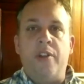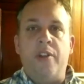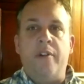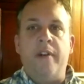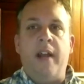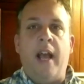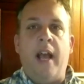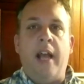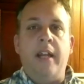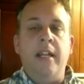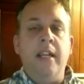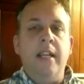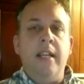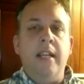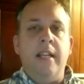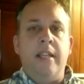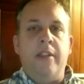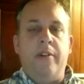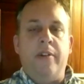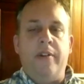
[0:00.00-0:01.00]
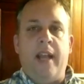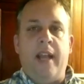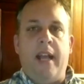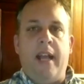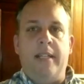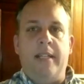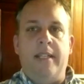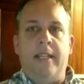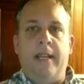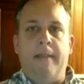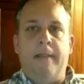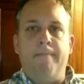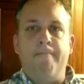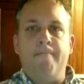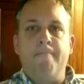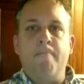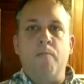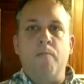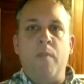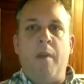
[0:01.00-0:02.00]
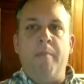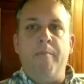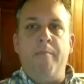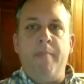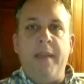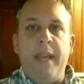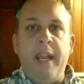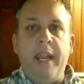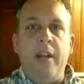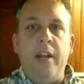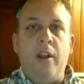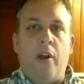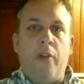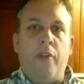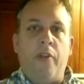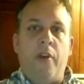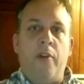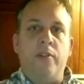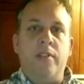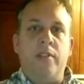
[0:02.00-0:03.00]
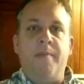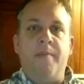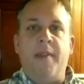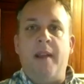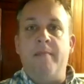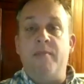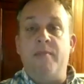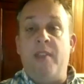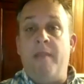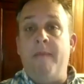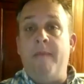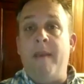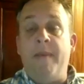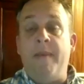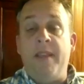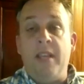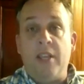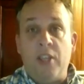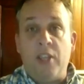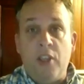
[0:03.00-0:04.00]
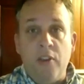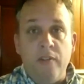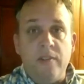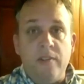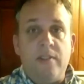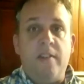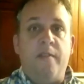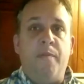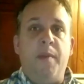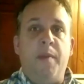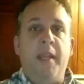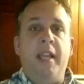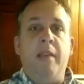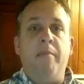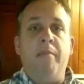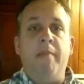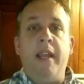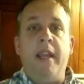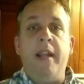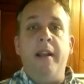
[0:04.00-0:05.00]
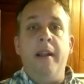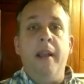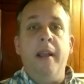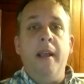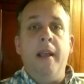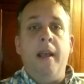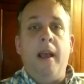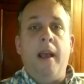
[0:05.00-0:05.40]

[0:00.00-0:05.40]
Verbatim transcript: They're not they're not um, mean, although sometimes they may be accused of being mean.